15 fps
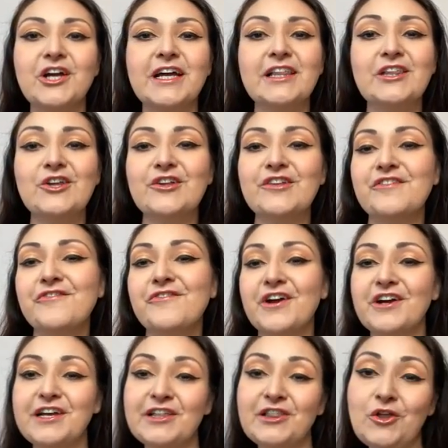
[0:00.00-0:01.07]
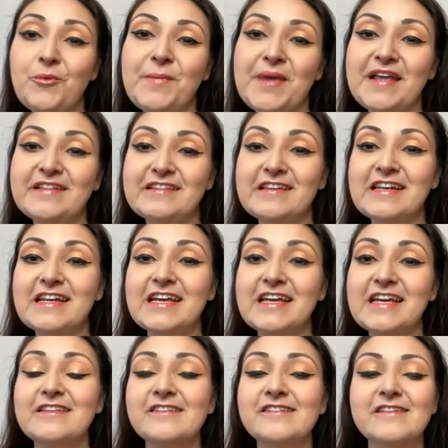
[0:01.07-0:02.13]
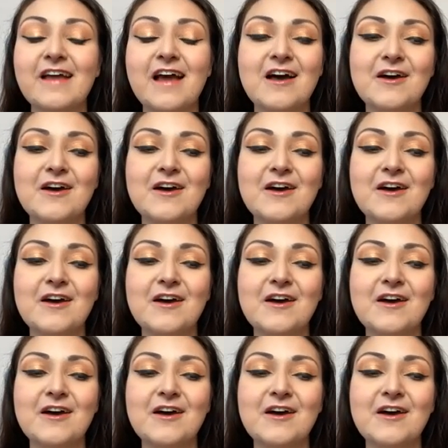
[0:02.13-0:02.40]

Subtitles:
it looks very low maintenance,